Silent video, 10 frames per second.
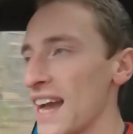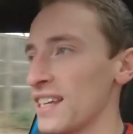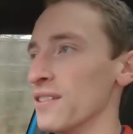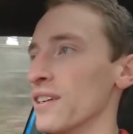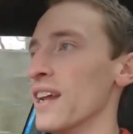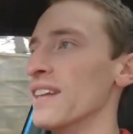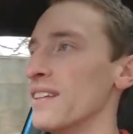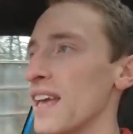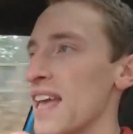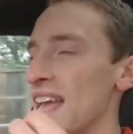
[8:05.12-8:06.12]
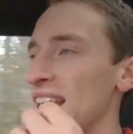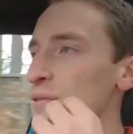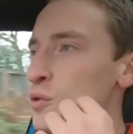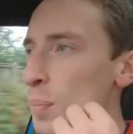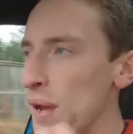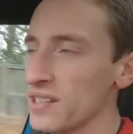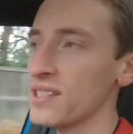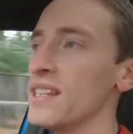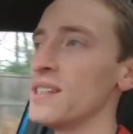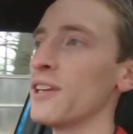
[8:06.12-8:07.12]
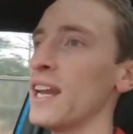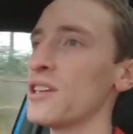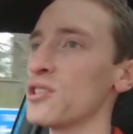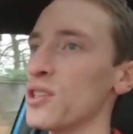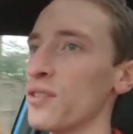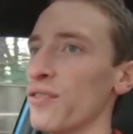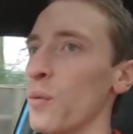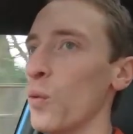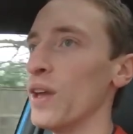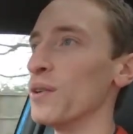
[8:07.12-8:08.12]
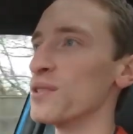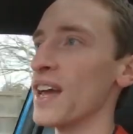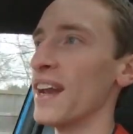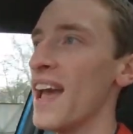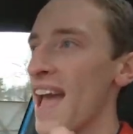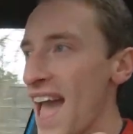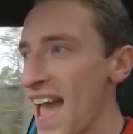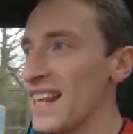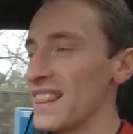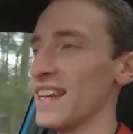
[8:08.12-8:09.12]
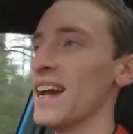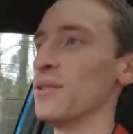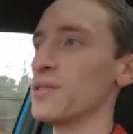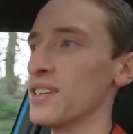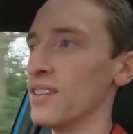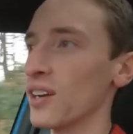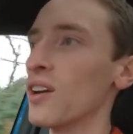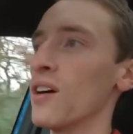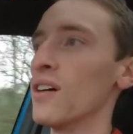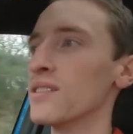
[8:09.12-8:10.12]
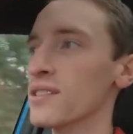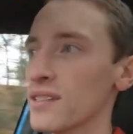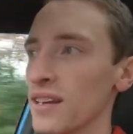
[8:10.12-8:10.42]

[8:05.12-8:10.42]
accurate, and it gives you a better sense of connection to the front wheels than anything else in the class.